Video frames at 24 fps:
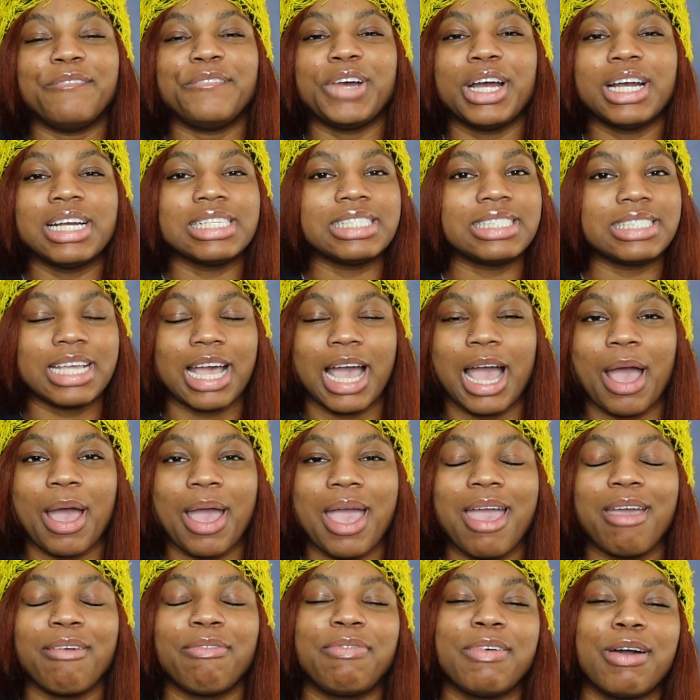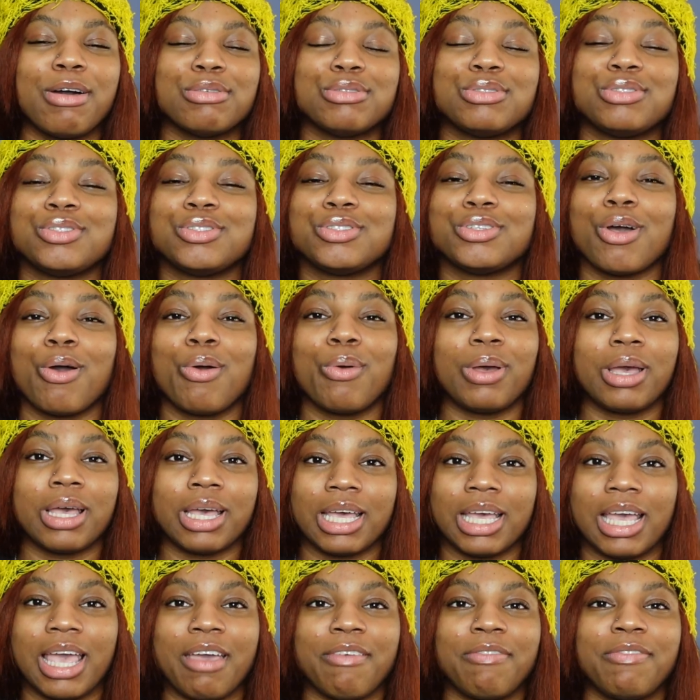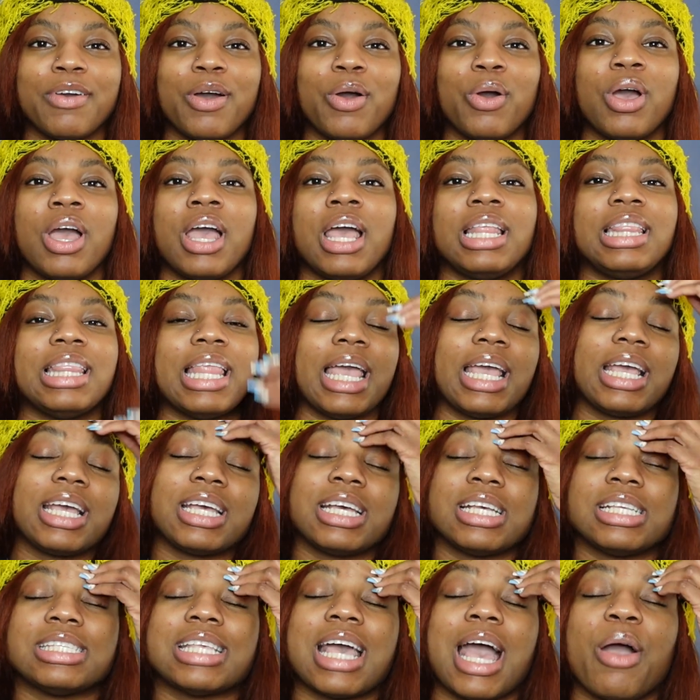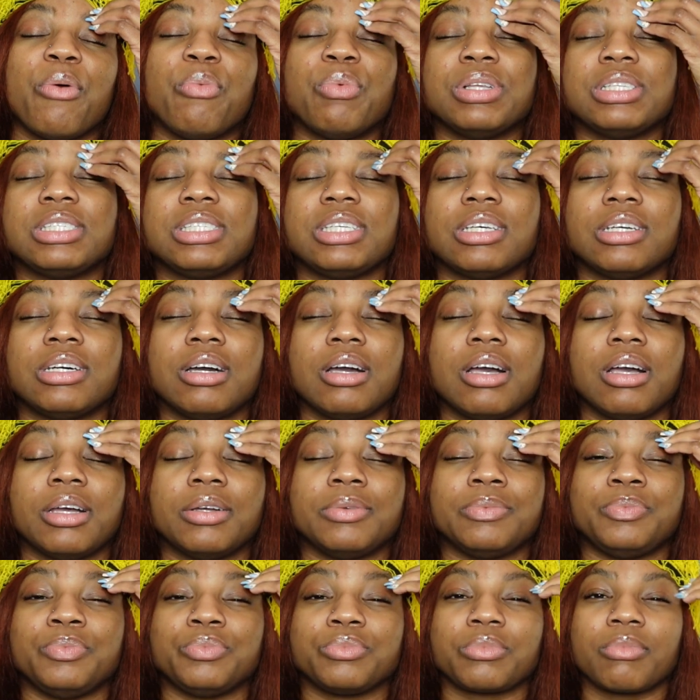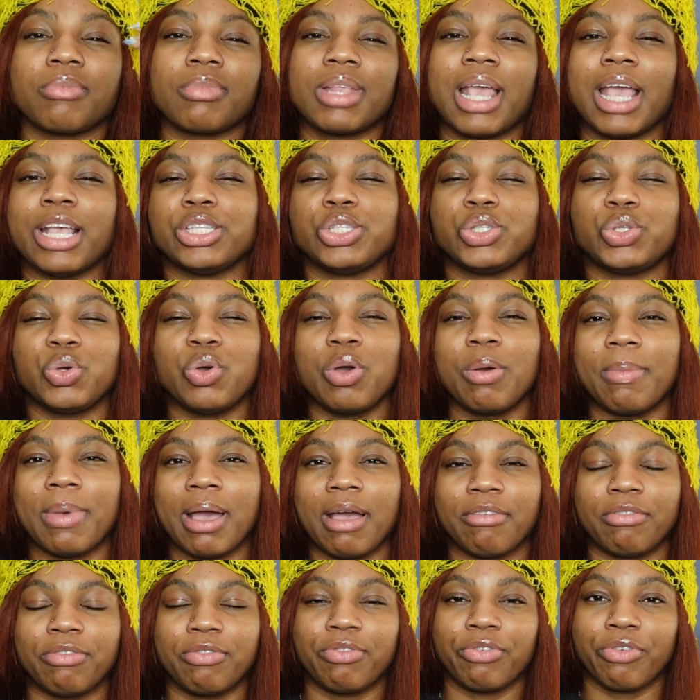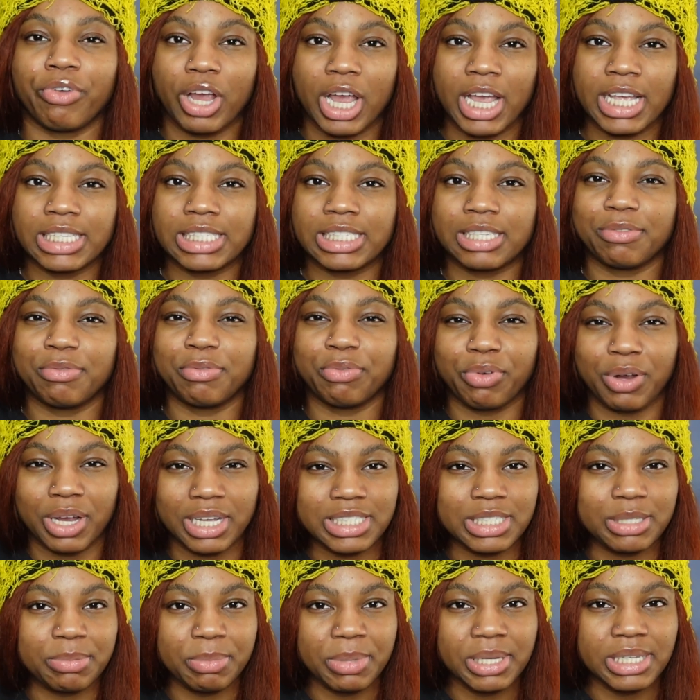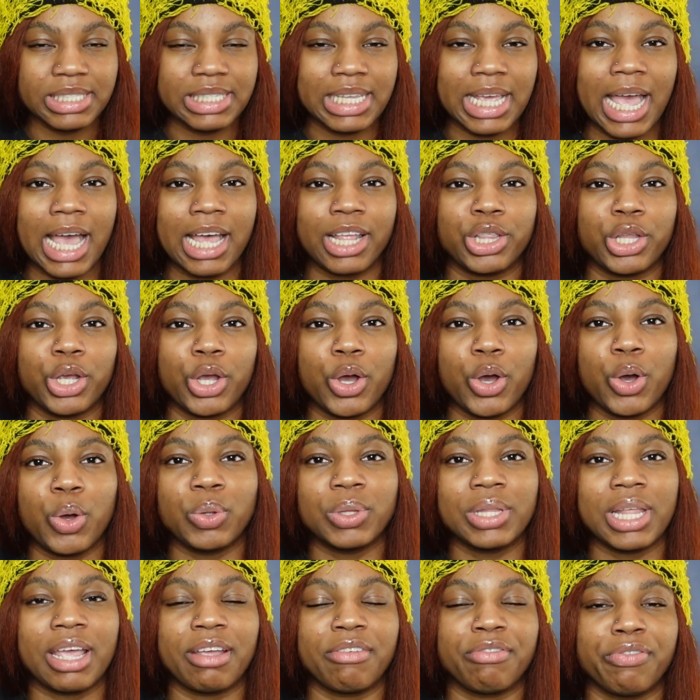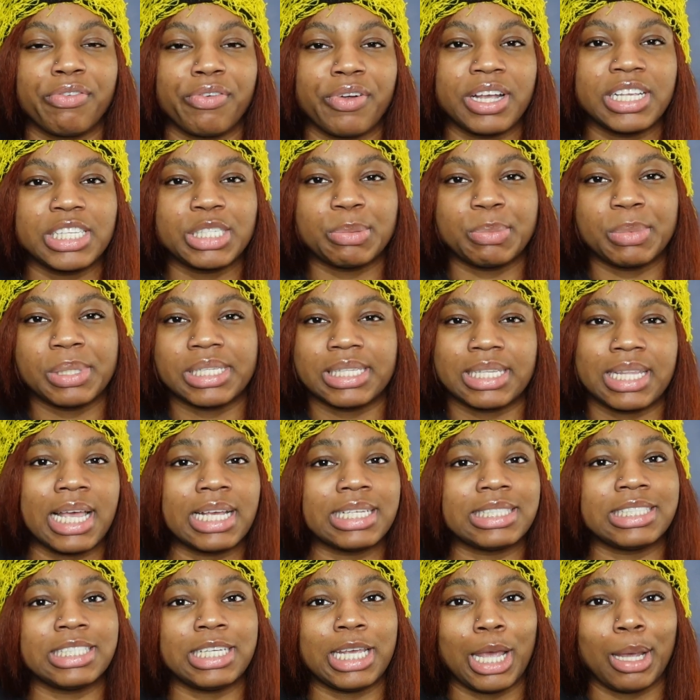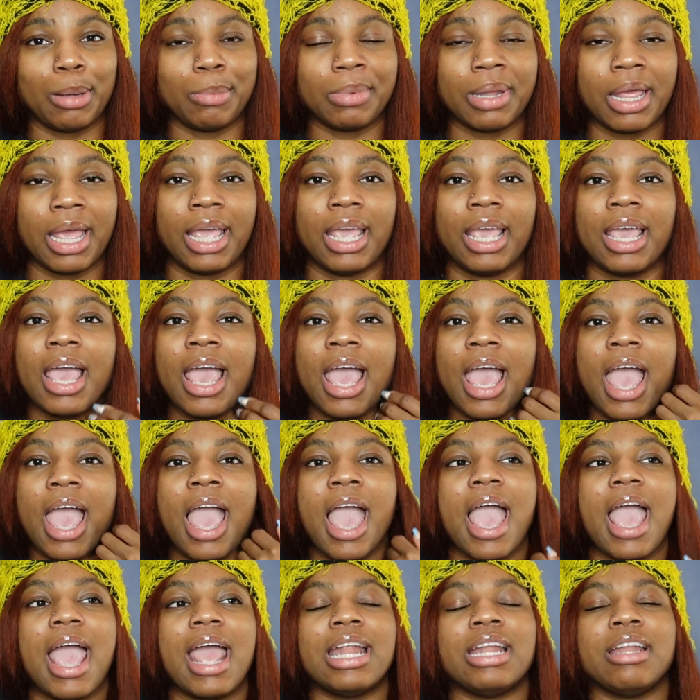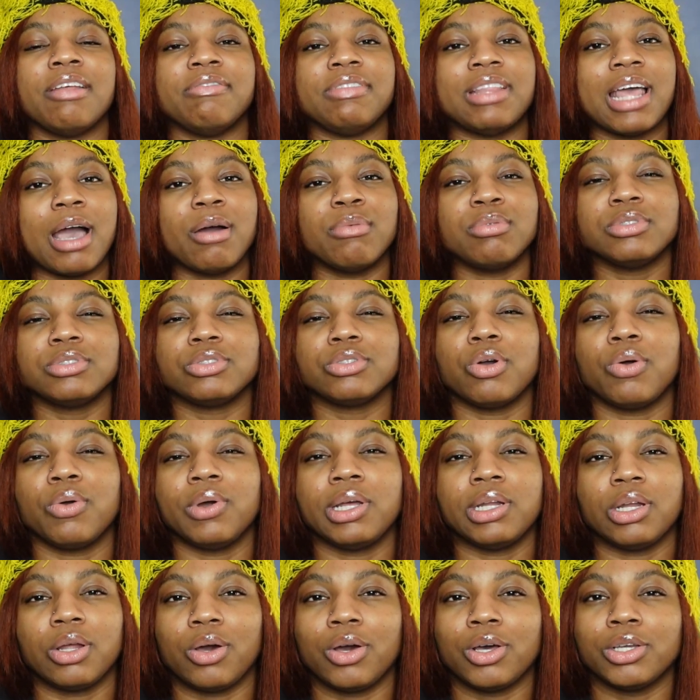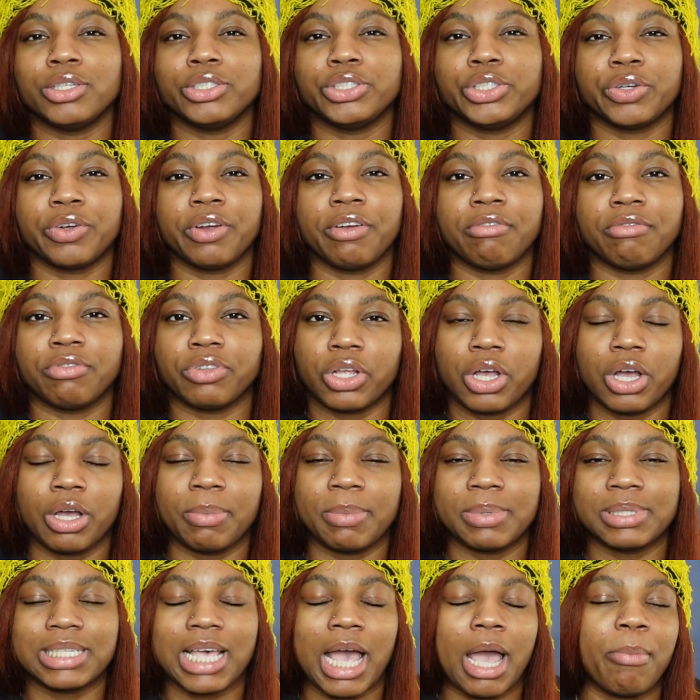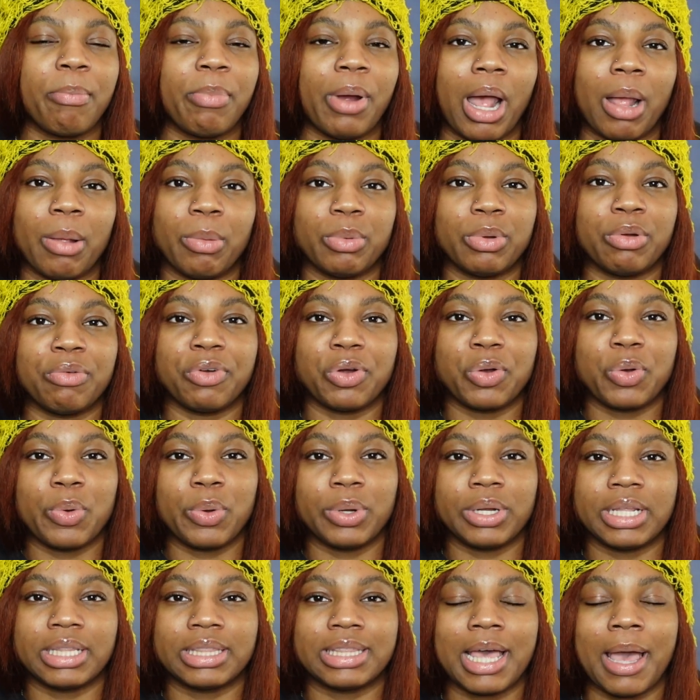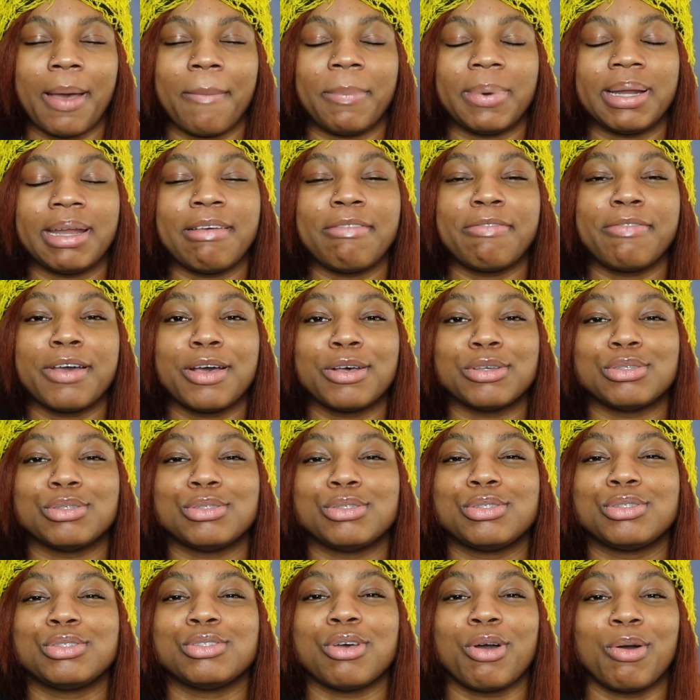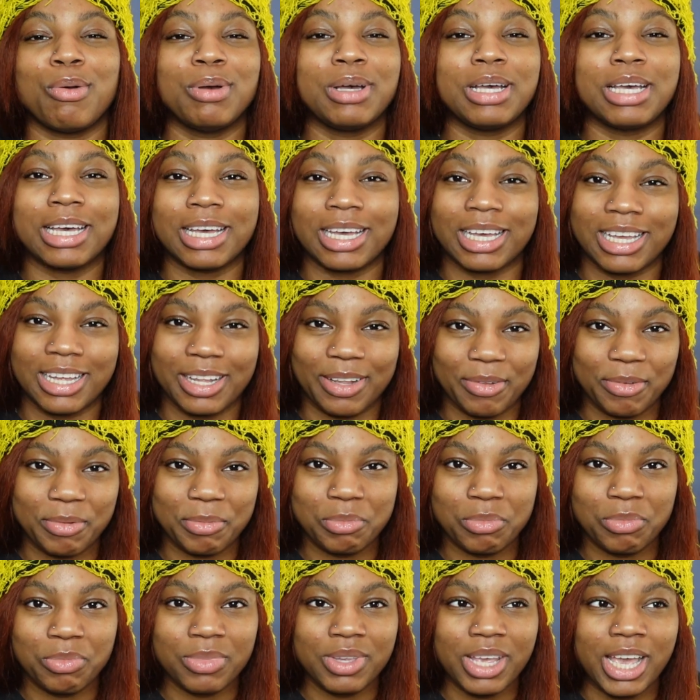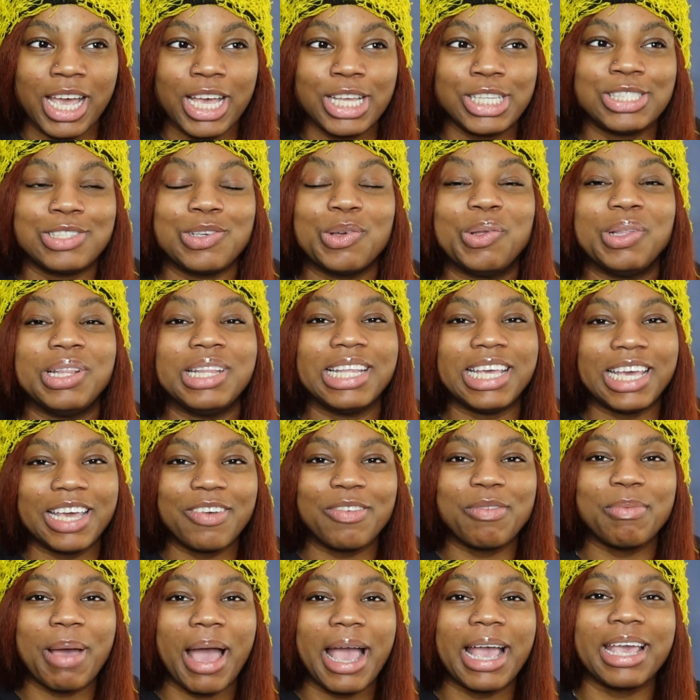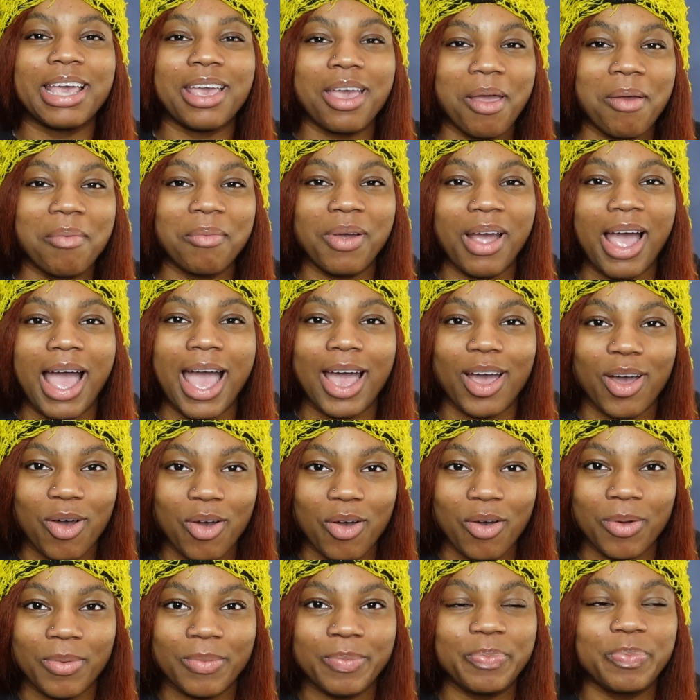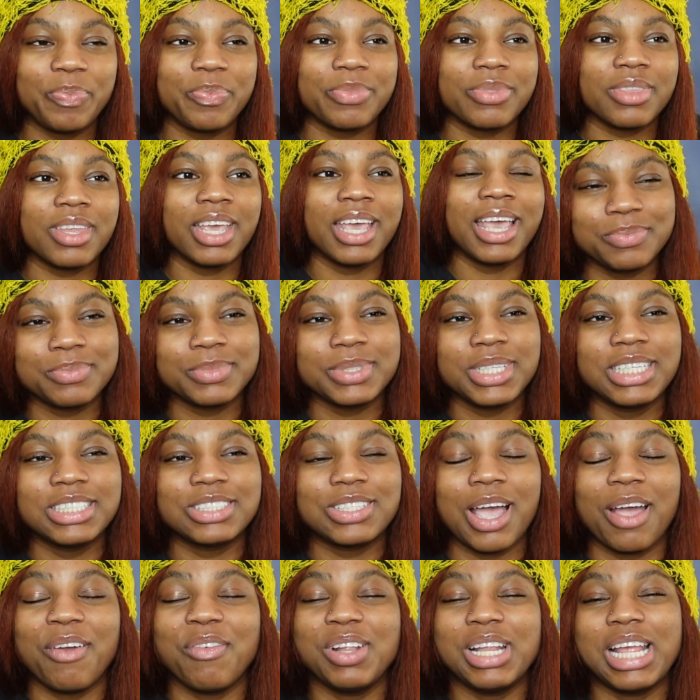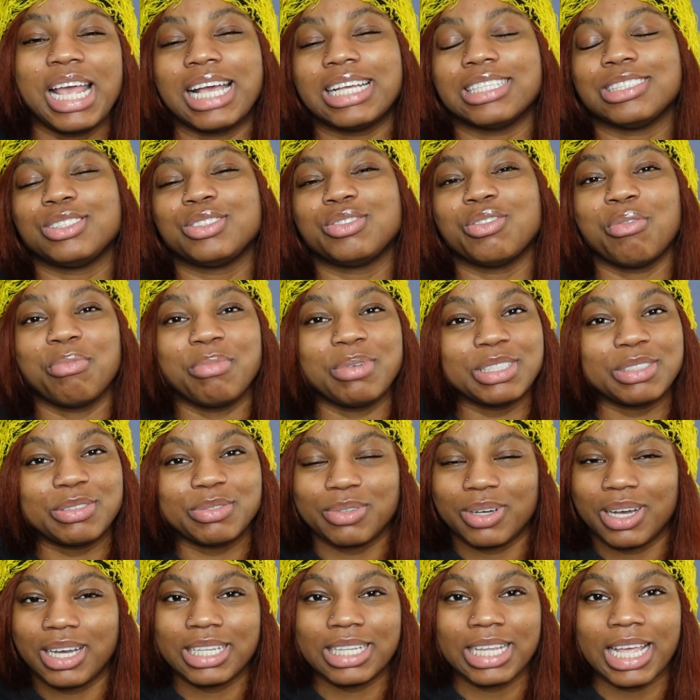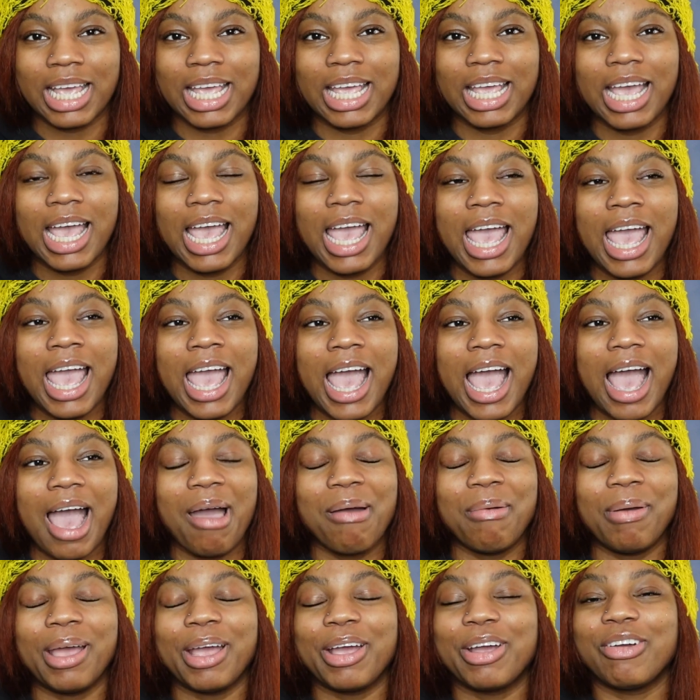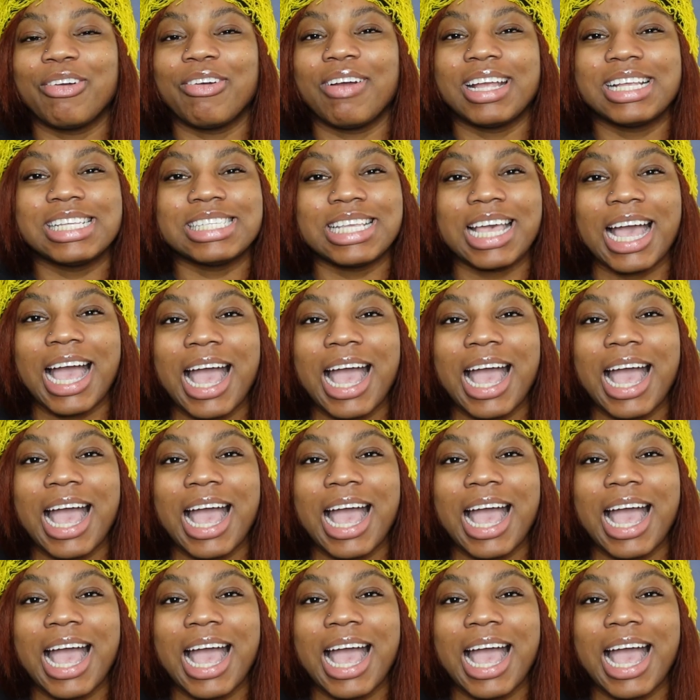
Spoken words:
First time. It felt so good. It felt like, cause I went to like 2 of my friendsmas. They had their own like friendsmas / game night, and if that was going on during Vlogmas, I probably would have recorded that. But it felt so good to leave my camera at home. So I really had so much fun. Like I went crazy.